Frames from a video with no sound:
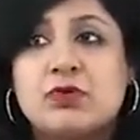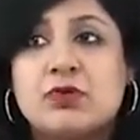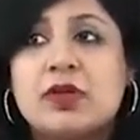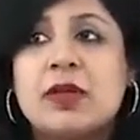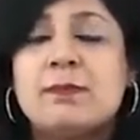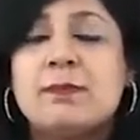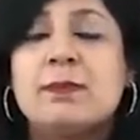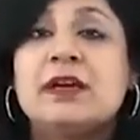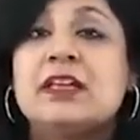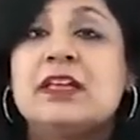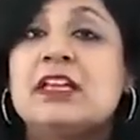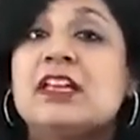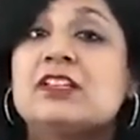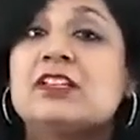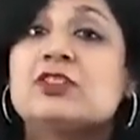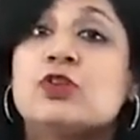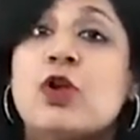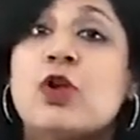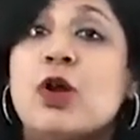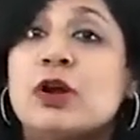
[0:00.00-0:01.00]
okay, but he
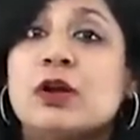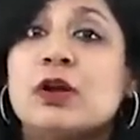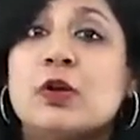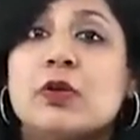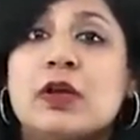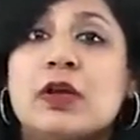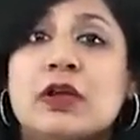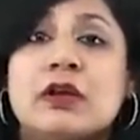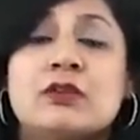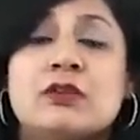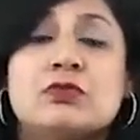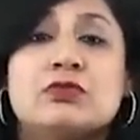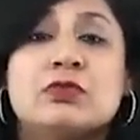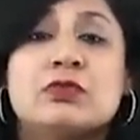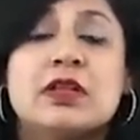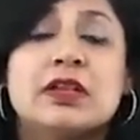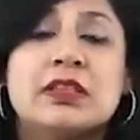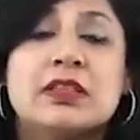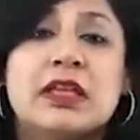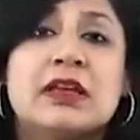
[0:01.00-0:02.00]
is not looking
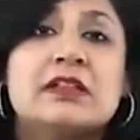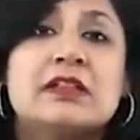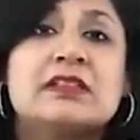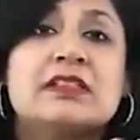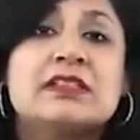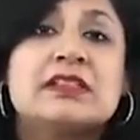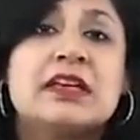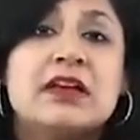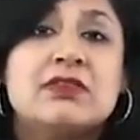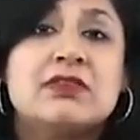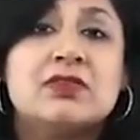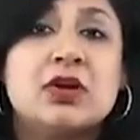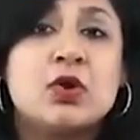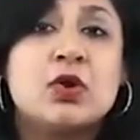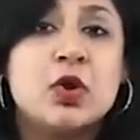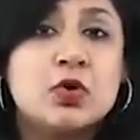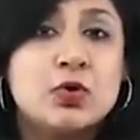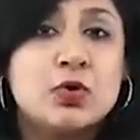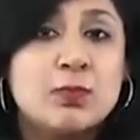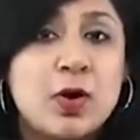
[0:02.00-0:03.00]
into that there is a secondary
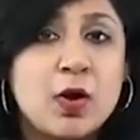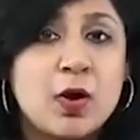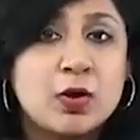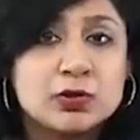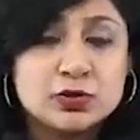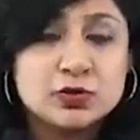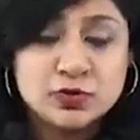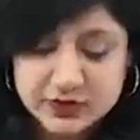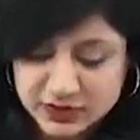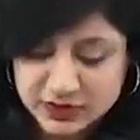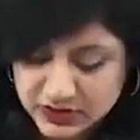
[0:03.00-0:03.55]
glaucoma also